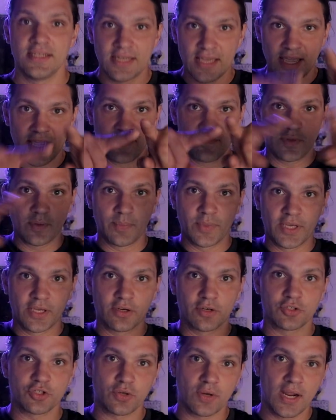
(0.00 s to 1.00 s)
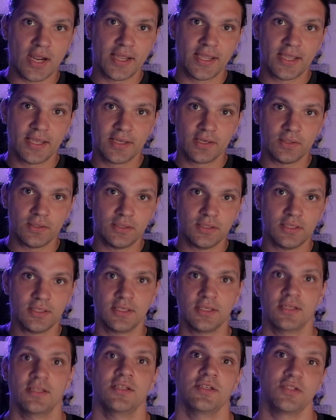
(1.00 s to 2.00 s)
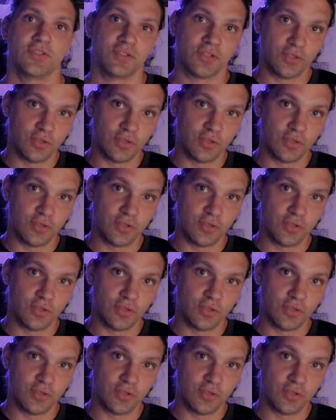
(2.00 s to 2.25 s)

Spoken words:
to have the bigger triangle so